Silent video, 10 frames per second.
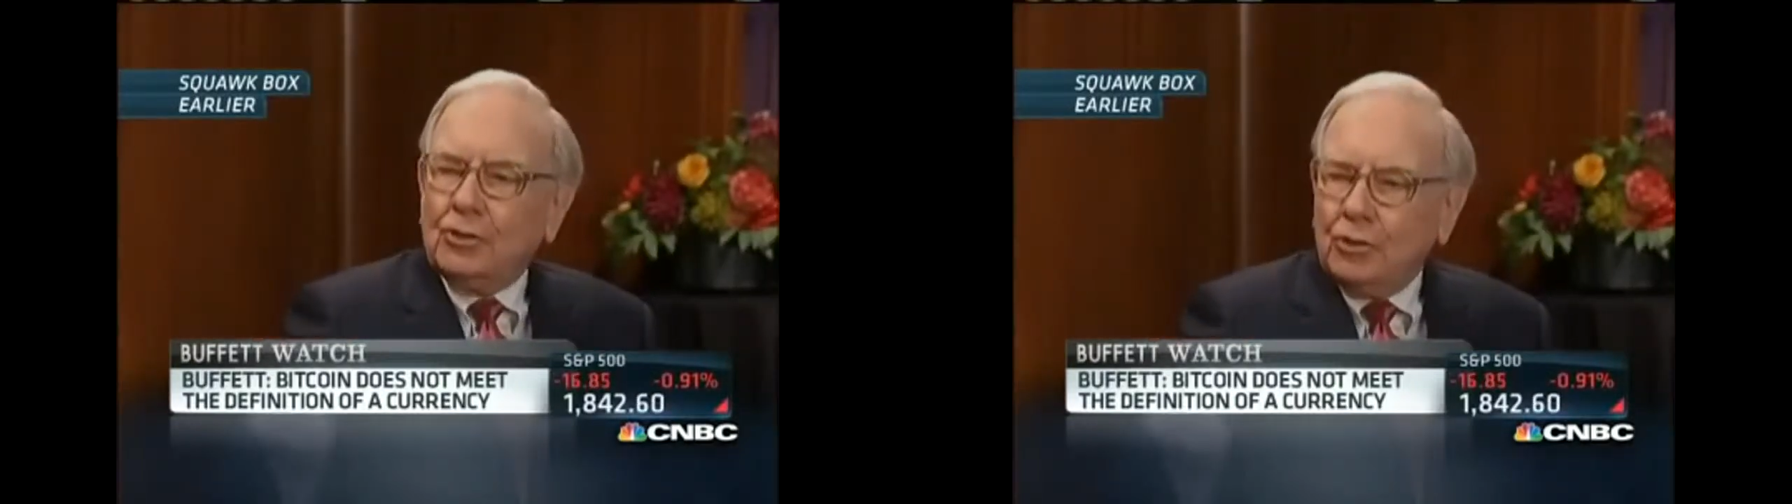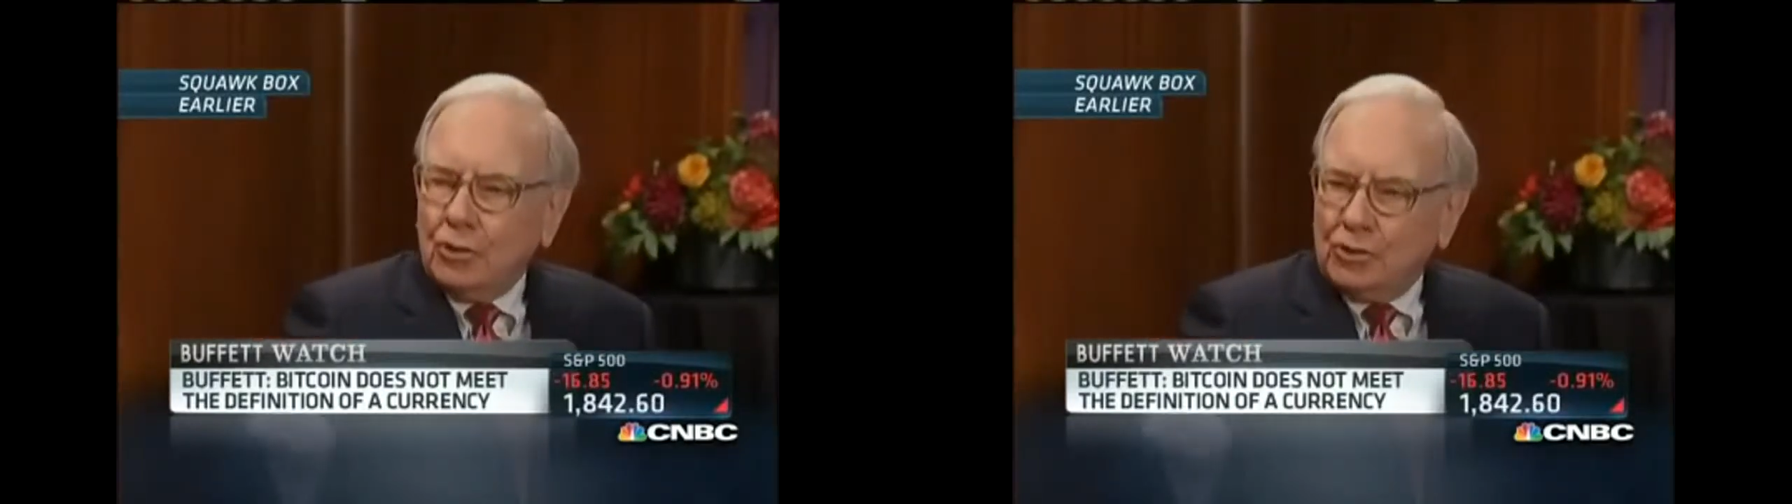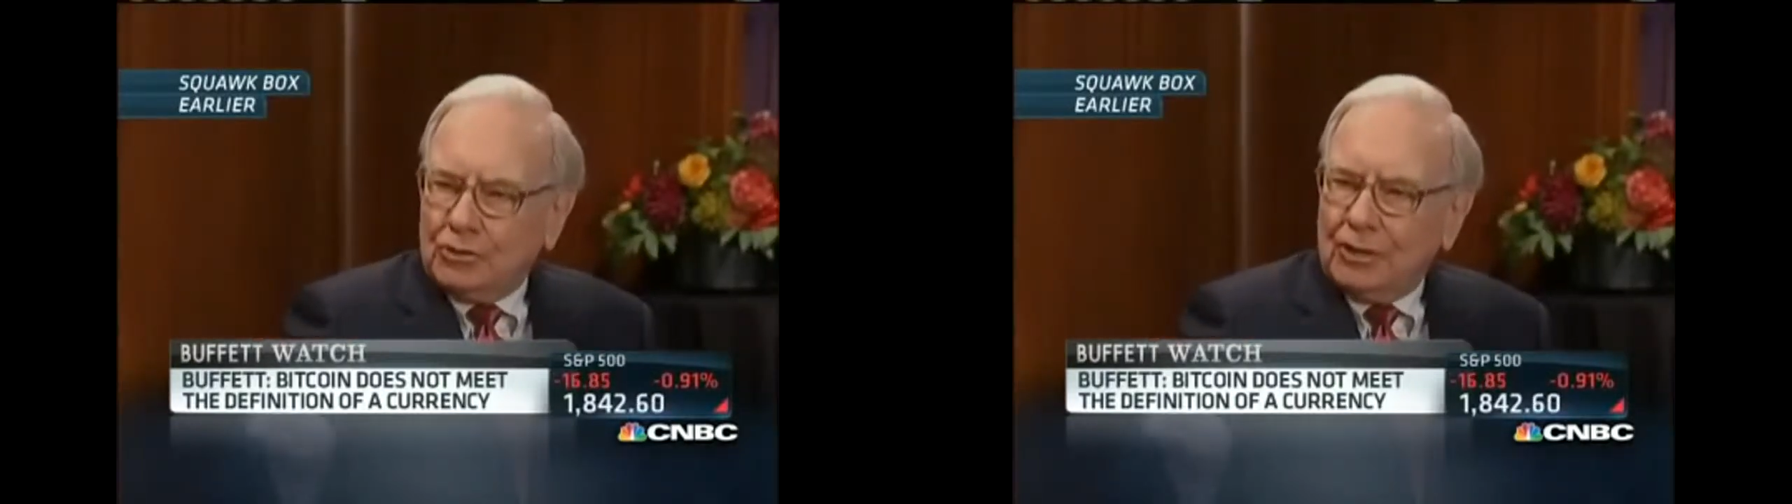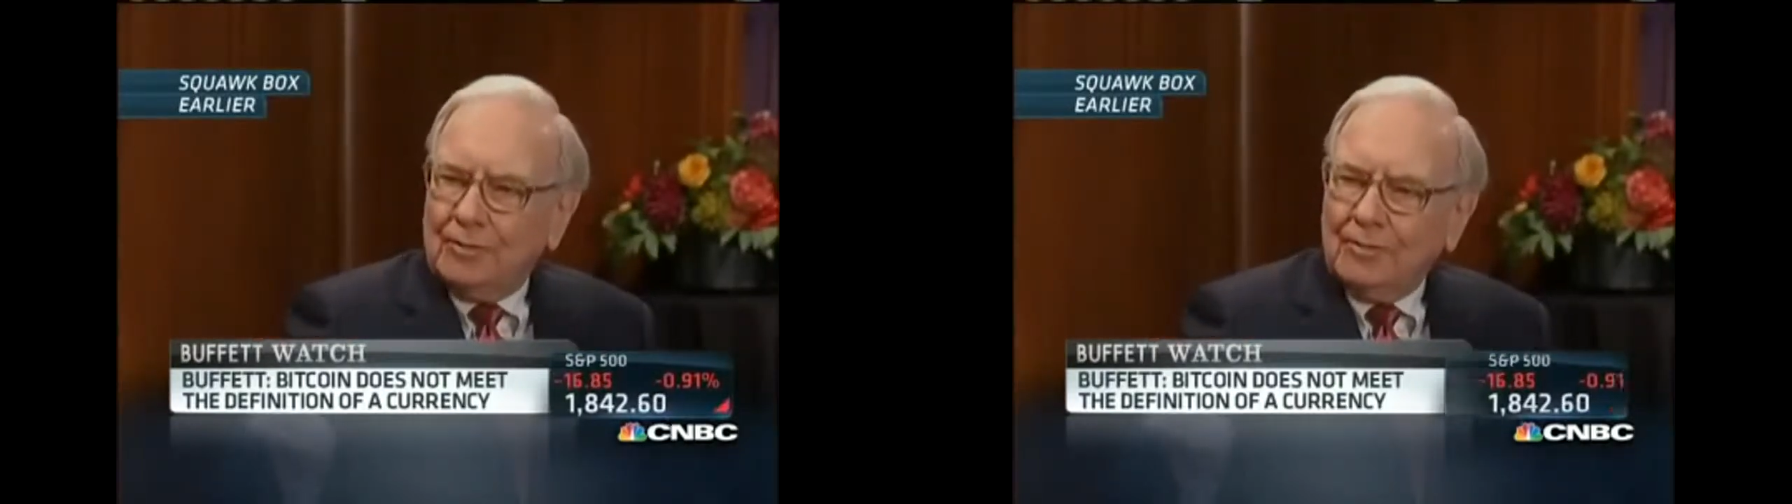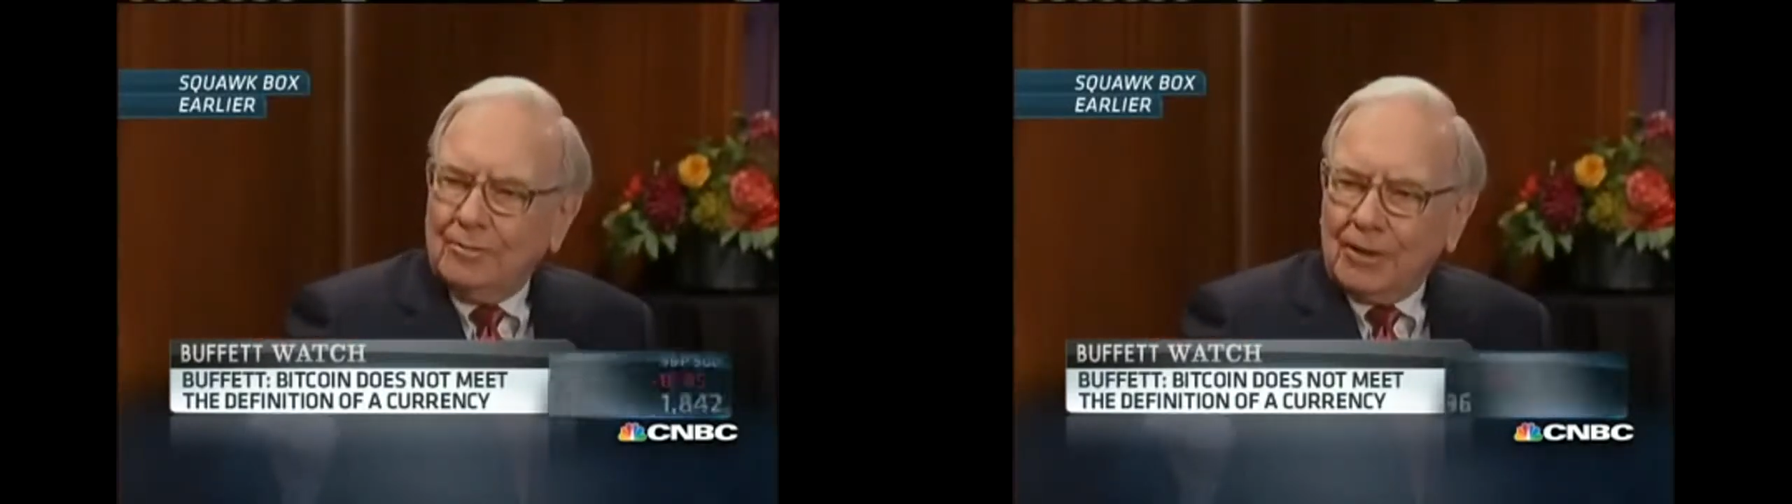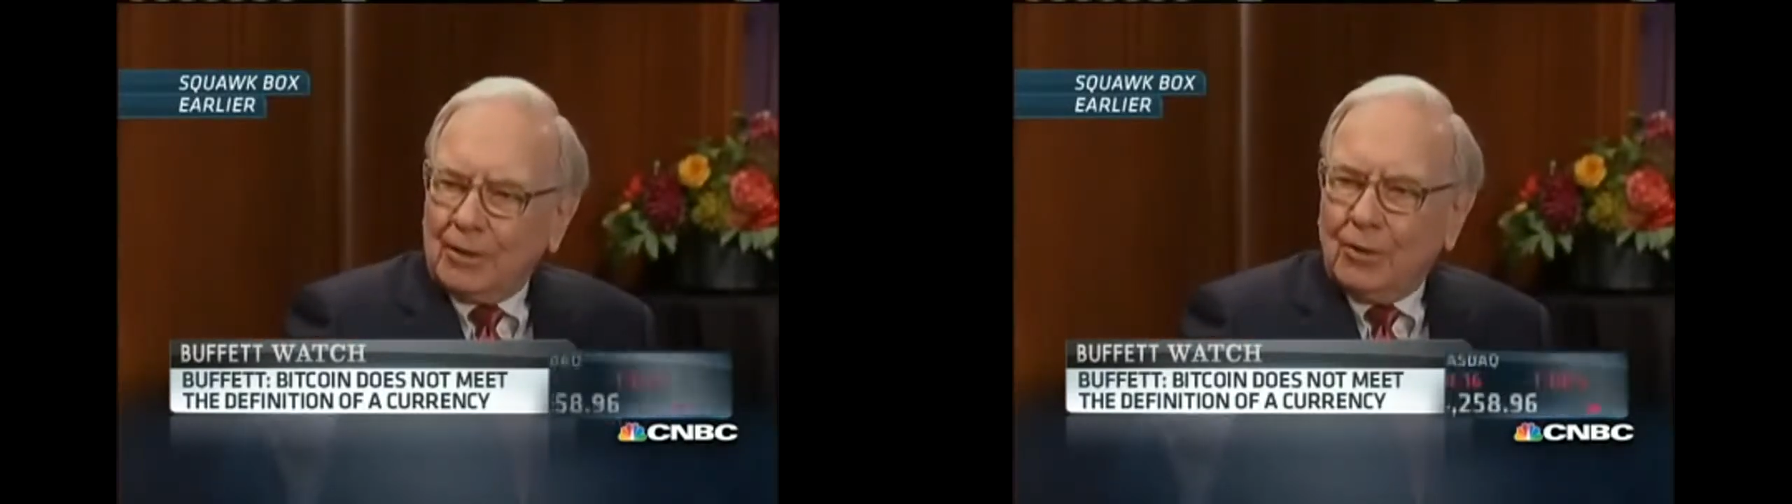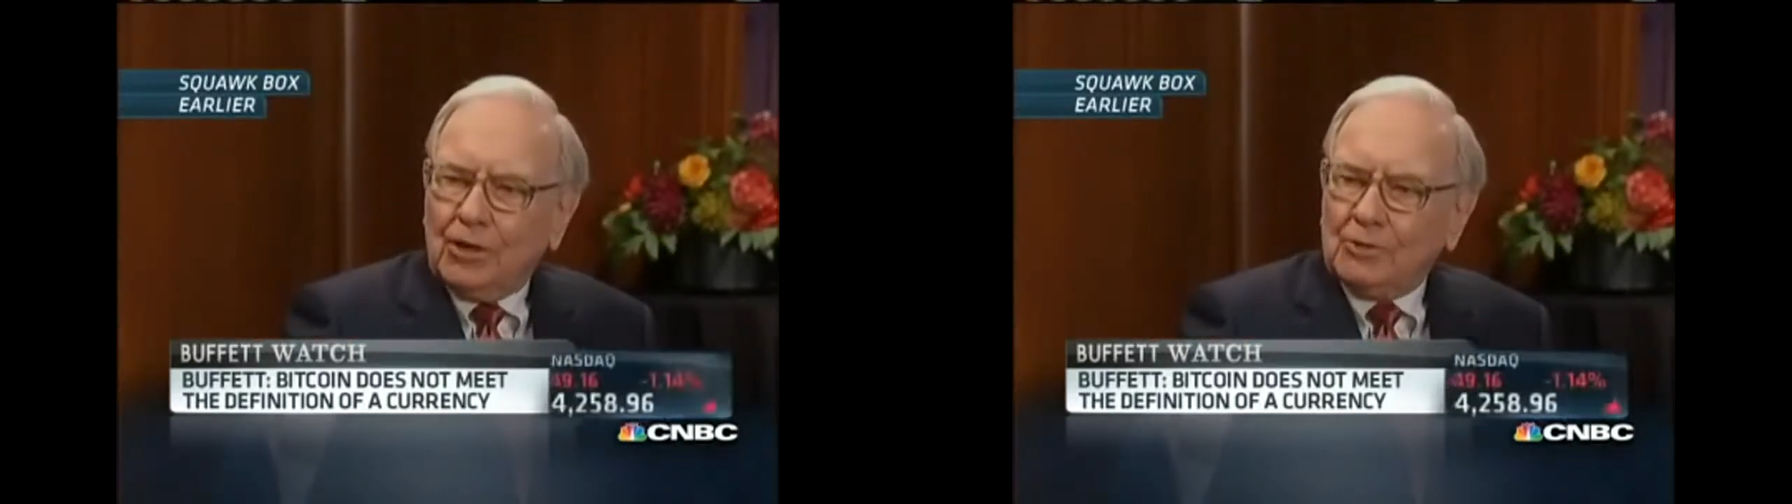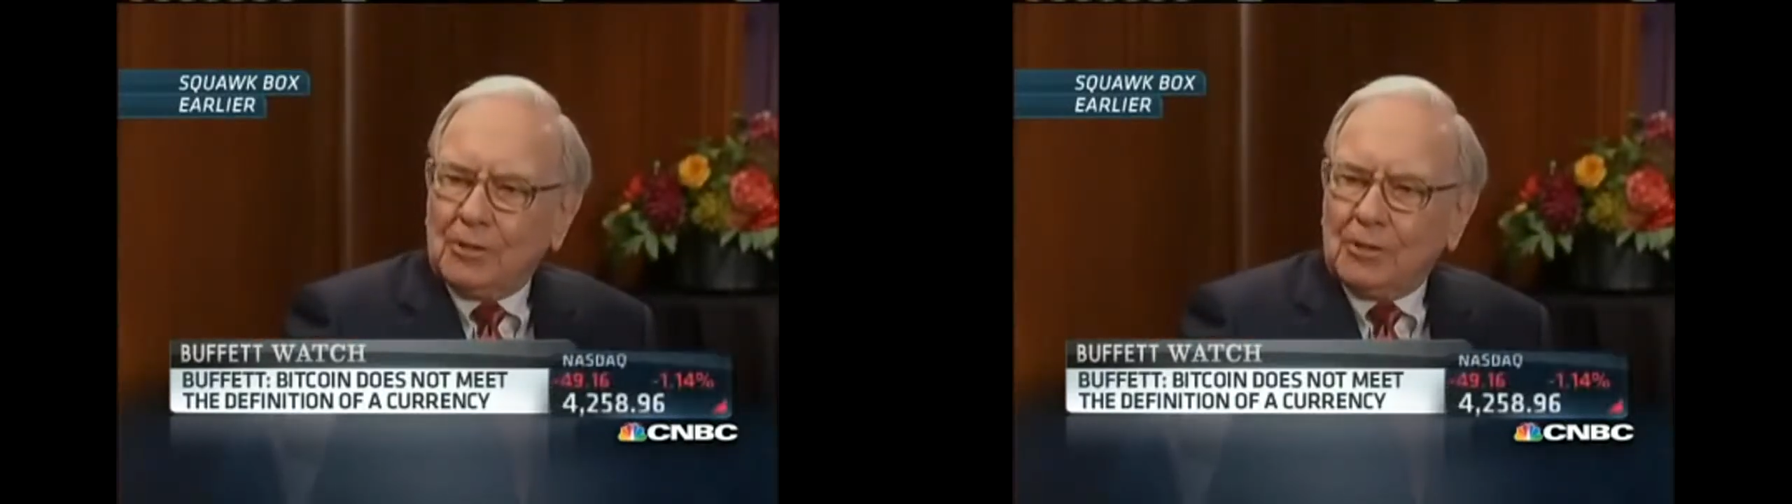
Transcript: you goods in bitcoins,